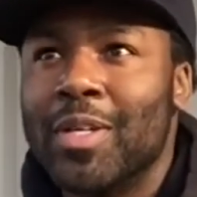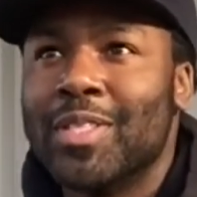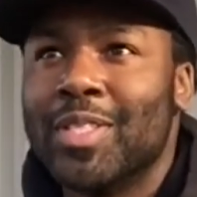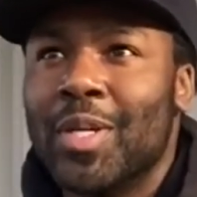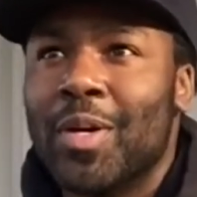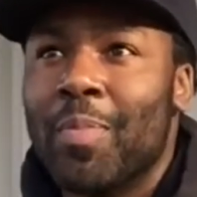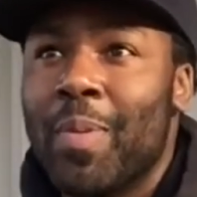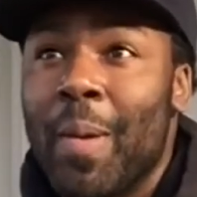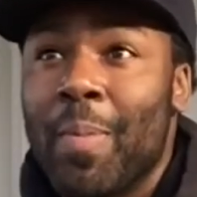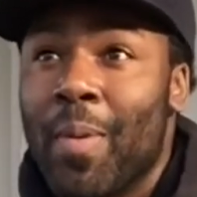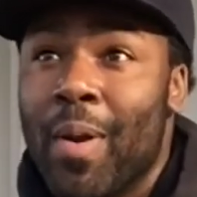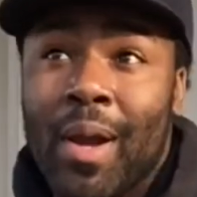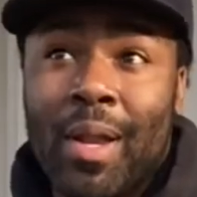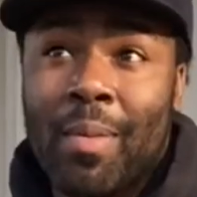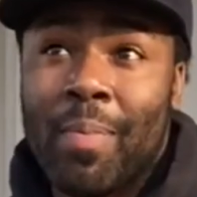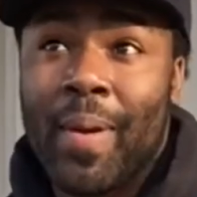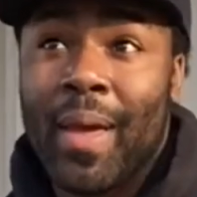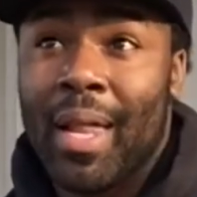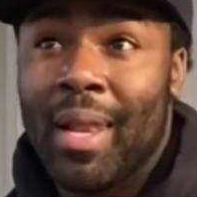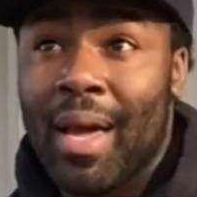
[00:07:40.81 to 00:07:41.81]
So people are going
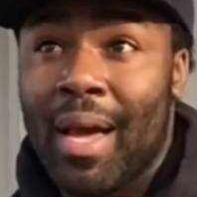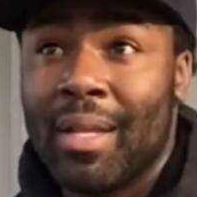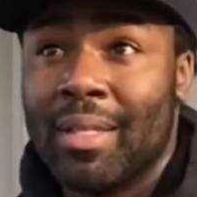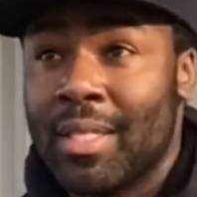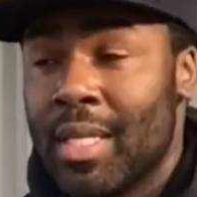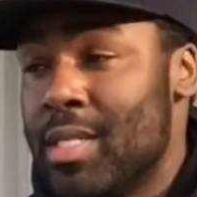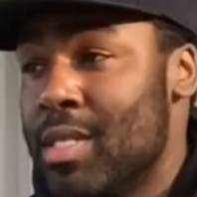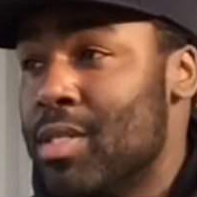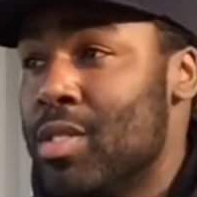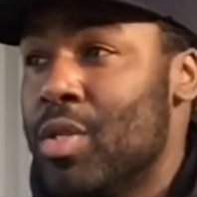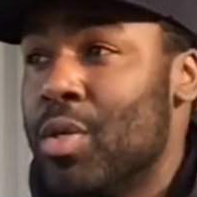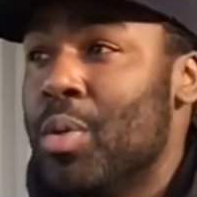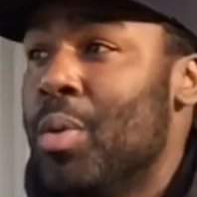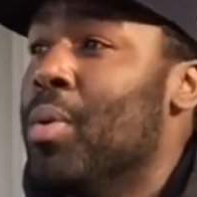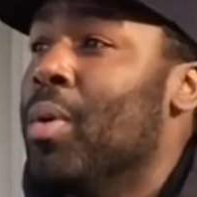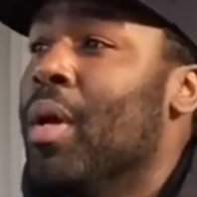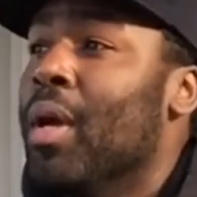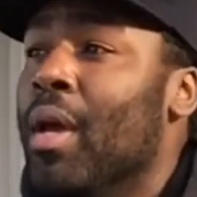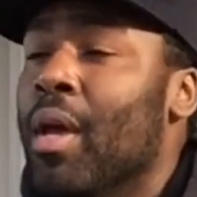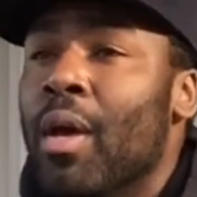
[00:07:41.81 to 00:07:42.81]
to pay a lot of attention to
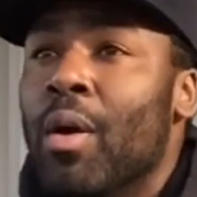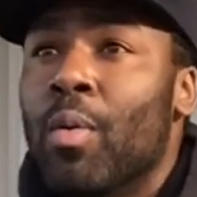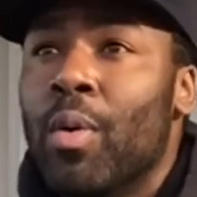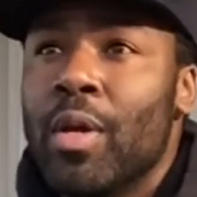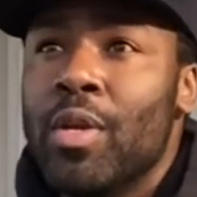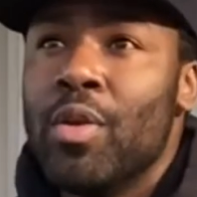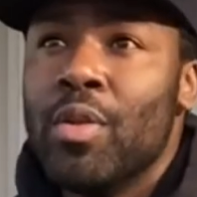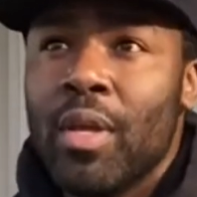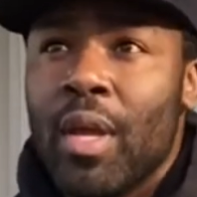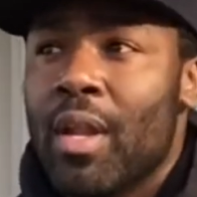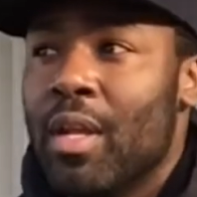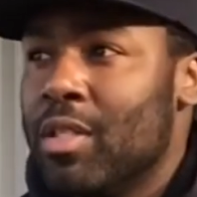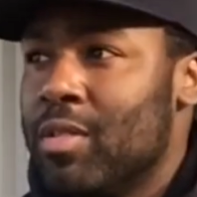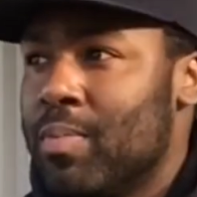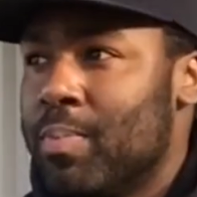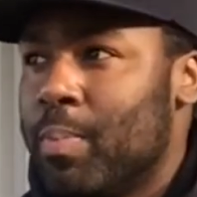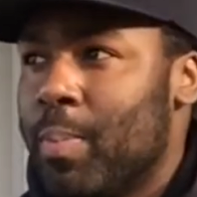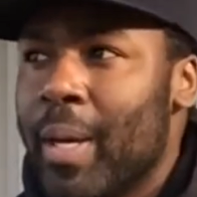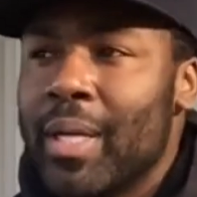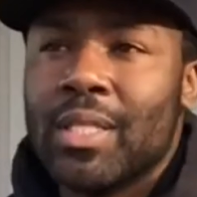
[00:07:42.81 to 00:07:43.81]
what you need,
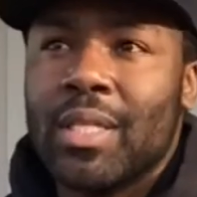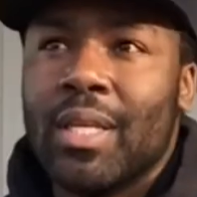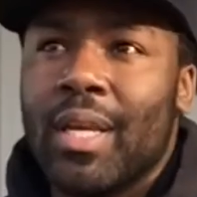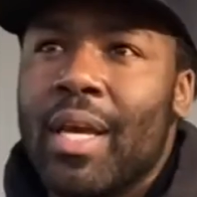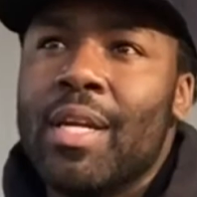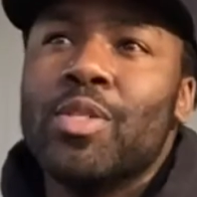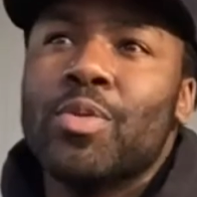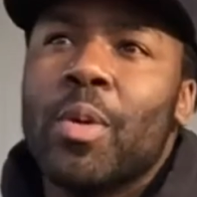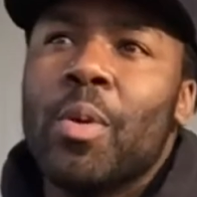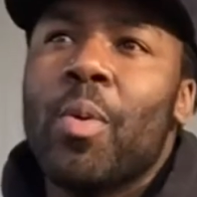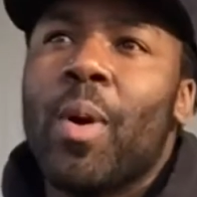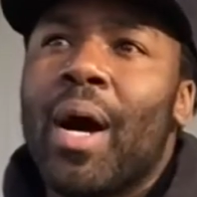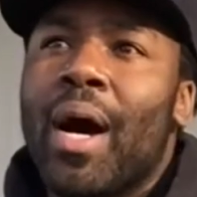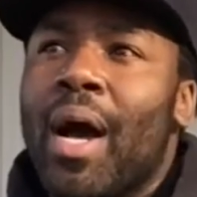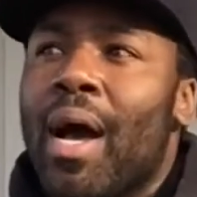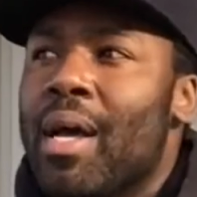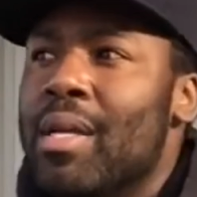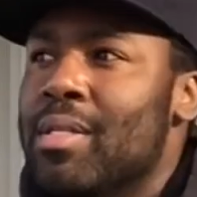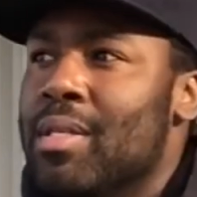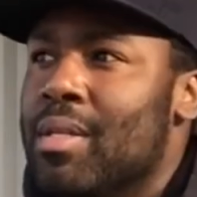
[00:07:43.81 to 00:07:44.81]
especially
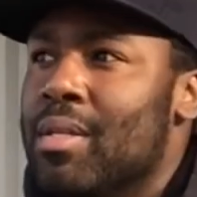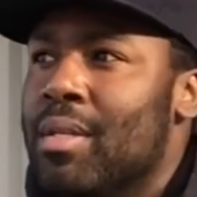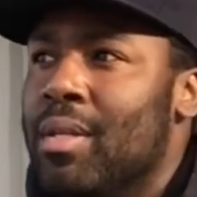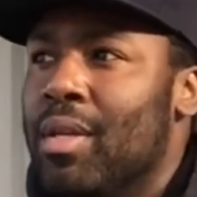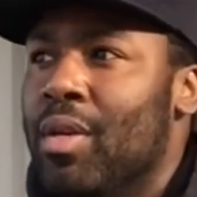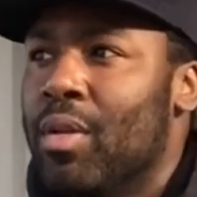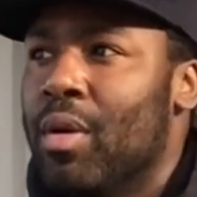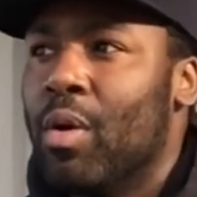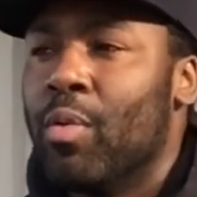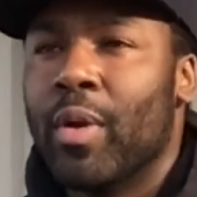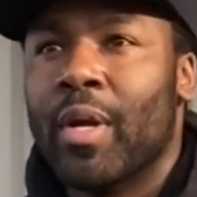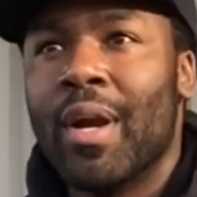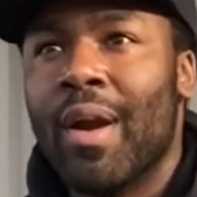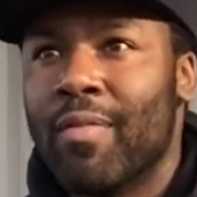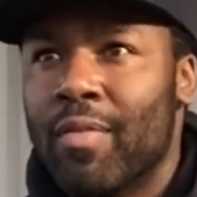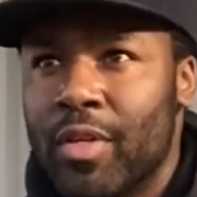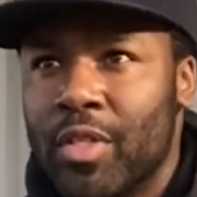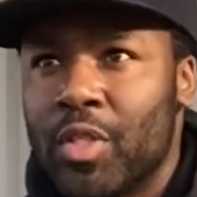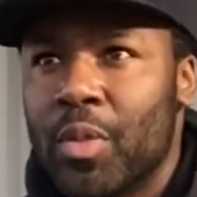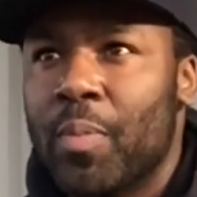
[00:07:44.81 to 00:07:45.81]
injury-wise and
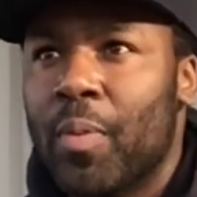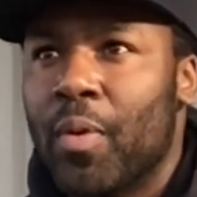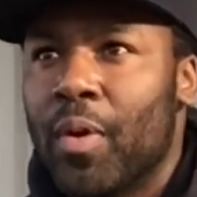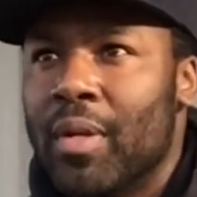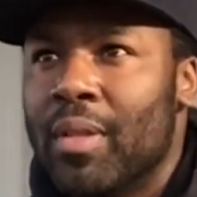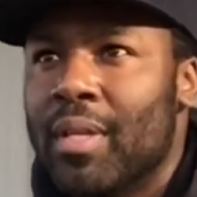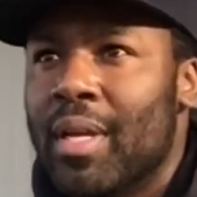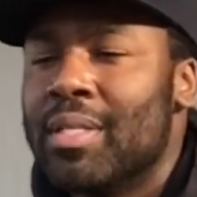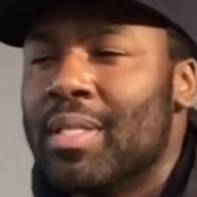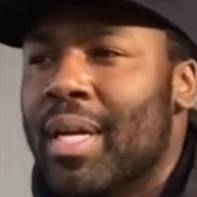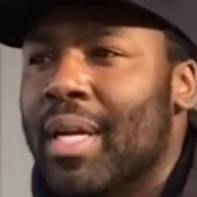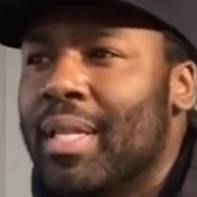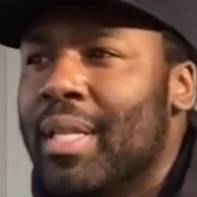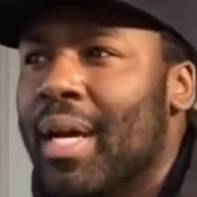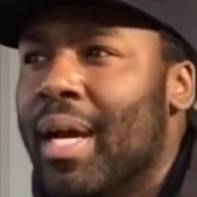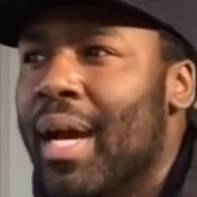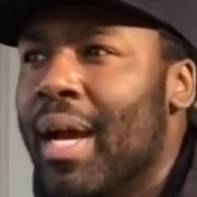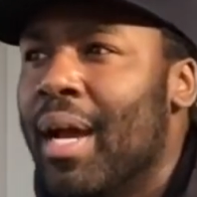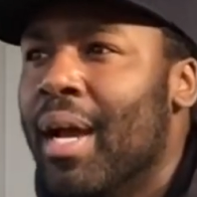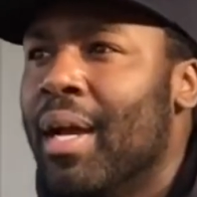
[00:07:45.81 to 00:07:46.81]
recovery support and things like
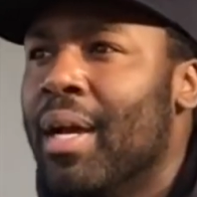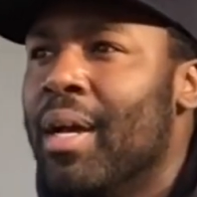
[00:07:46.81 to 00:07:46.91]
that.